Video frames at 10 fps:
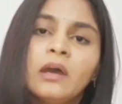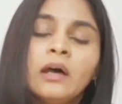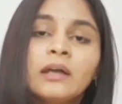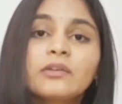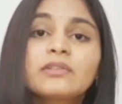
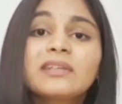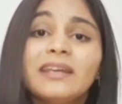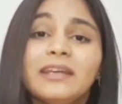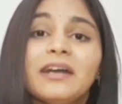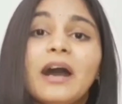You
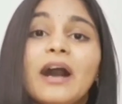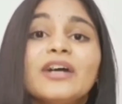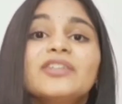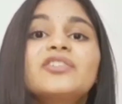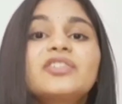see,
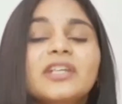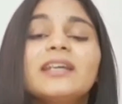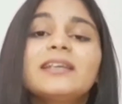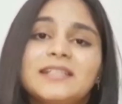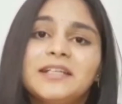
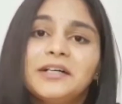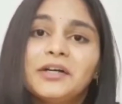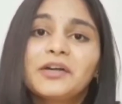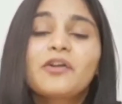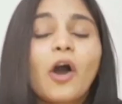she is
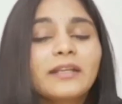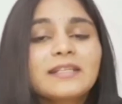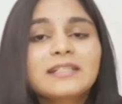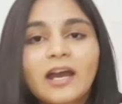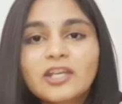the
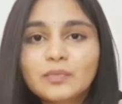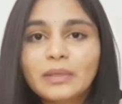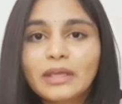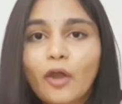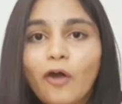goddess
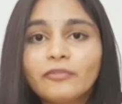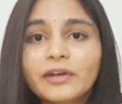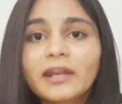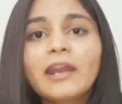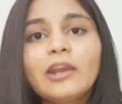Lakshmi of
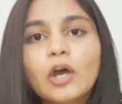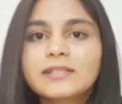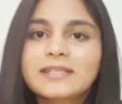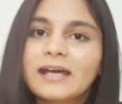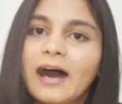her
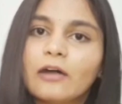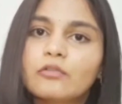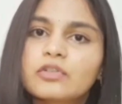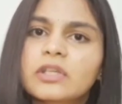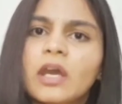in-laws'
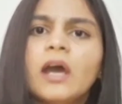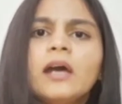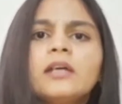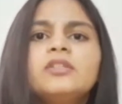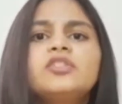house
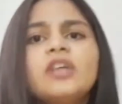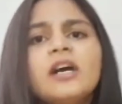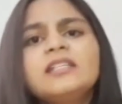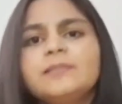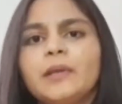
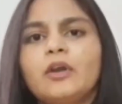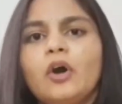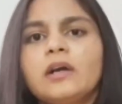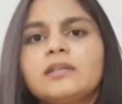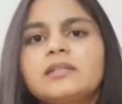just
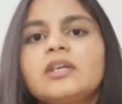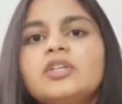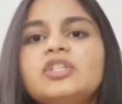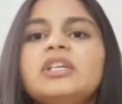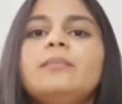because
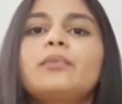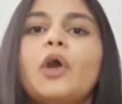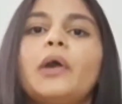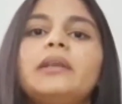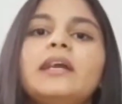she
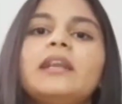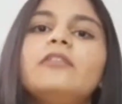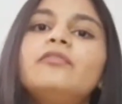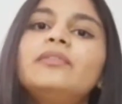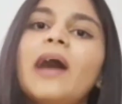brought
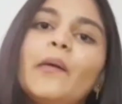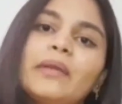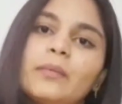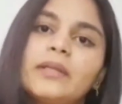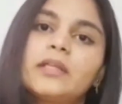enough
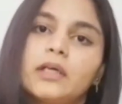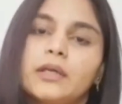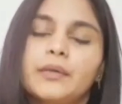dowry with her.